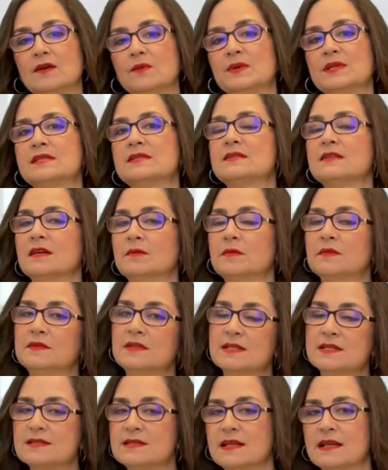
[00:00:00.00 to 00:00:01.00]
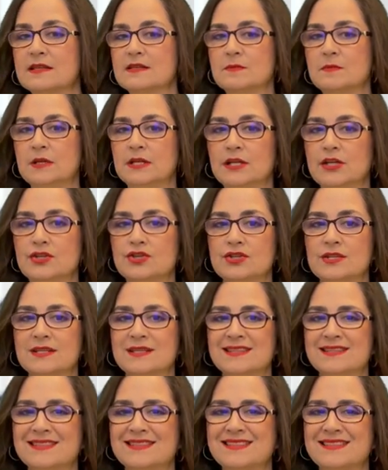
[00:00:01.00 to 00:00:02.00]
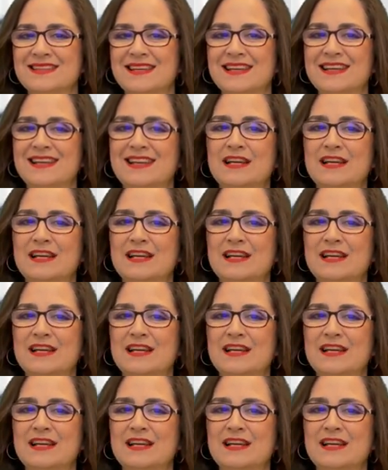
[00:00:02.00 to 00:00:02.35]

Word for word: with some of these explanations.